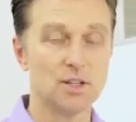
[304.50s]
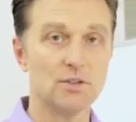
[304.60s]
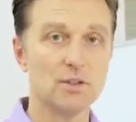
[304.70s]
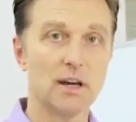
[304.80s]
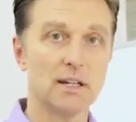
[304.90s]
So
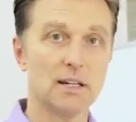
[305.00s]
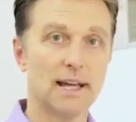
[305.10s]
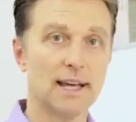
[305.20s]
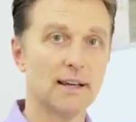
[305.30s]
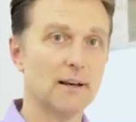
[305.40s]
you're talking
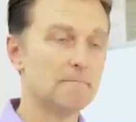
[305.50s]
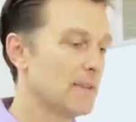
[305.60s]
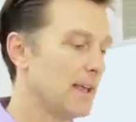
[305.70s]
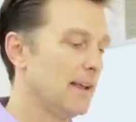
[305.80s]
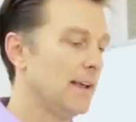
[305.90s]
like
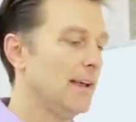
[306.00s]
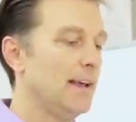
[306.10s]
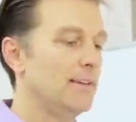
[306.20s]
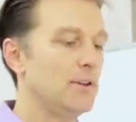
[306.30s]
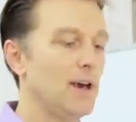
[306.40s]

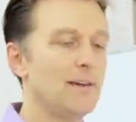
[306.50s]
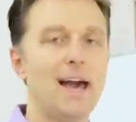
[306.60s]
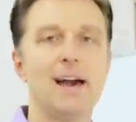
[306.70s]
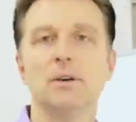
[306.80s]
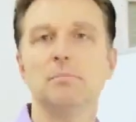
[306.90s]
if you have
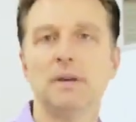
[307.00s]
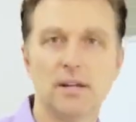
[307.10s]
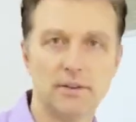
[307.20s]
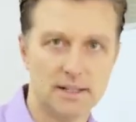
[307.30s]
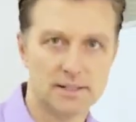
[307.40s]
heavy
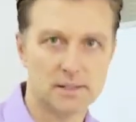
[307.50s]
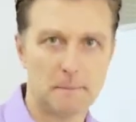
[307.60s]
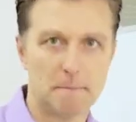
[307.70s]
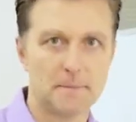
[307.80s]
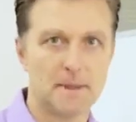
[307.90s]
periods,
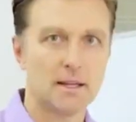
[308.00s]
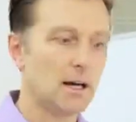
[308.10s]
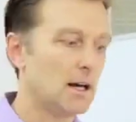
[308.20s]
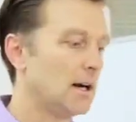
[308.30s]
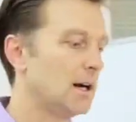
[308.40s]

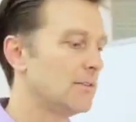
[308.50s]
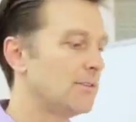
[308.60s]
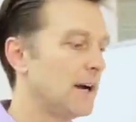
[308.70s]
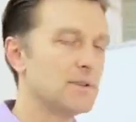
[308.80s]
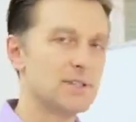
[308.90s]

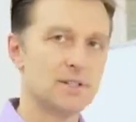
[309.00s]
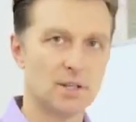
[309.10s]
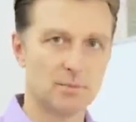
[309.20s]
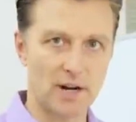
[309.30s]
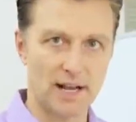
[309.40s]

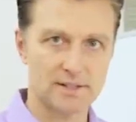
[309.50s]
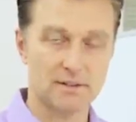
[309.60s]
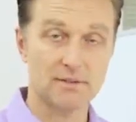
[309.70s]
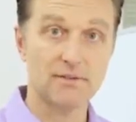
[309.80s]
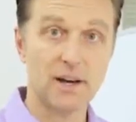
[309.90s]
fibrocystic
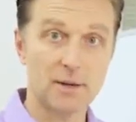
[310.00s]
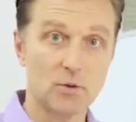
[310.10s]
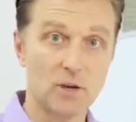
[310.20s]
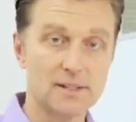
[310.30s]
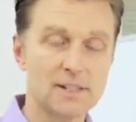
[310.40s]
breast,
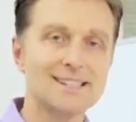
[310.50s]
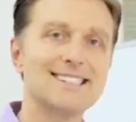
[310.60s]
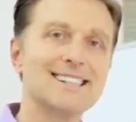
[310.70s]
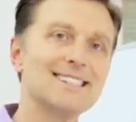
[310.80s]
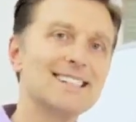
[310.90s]
fibroids,
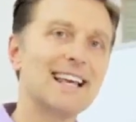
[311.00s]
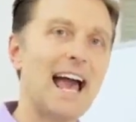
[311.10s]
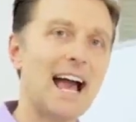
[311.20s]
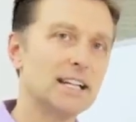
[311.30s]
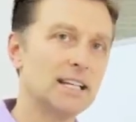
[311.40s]
cystic
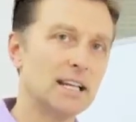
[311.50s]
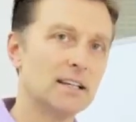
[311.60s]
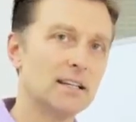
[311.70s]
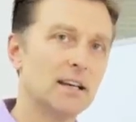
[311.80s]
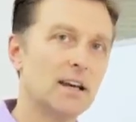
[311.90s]
acne,
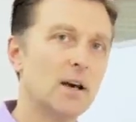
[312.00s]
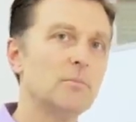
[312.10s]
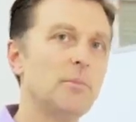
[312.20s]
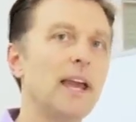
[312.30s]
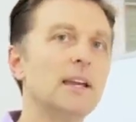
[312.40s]

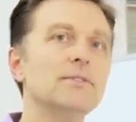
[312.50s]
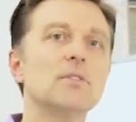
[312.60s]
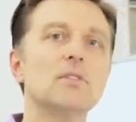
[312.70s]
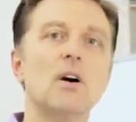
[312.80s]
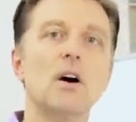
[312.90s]

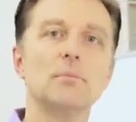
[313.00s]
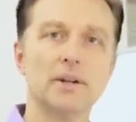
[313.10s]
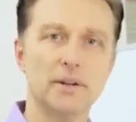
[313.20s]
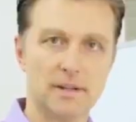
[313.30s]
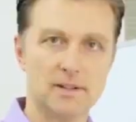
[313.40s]
painful long
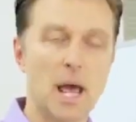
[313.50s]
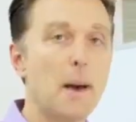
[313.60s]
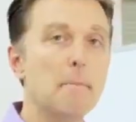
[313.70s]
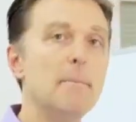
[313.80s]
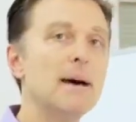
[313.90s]
periods,
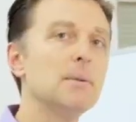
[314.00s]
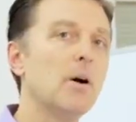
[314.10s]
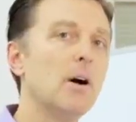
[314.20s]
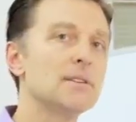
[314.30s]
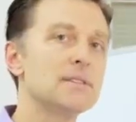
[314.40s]

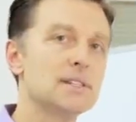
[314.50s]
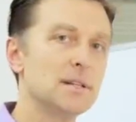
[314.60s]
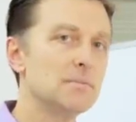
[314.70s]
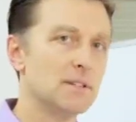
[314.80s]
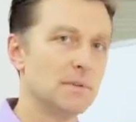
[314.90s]
menopause
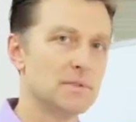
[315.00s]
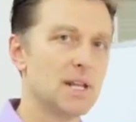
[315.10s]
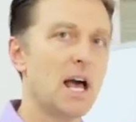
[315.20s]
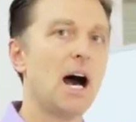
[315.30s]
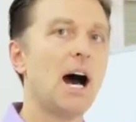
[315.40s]

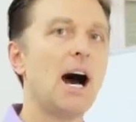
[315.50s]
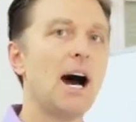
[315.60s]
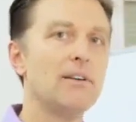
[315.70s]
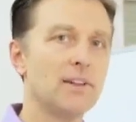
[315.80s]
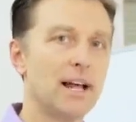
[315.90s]
symptoms,
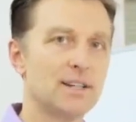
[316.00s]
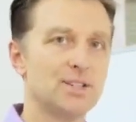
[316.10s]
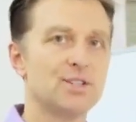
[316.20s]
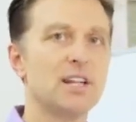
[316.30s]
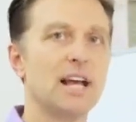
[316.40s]
hot
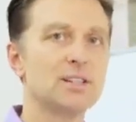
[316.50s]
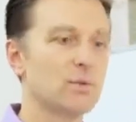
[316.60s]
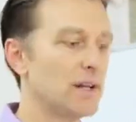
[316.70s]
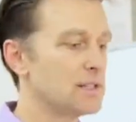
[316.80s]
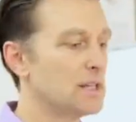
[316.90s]
flashes, night
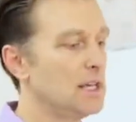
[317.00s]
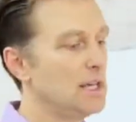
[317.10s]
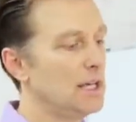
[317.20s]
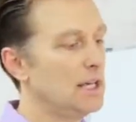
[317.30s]
sweats.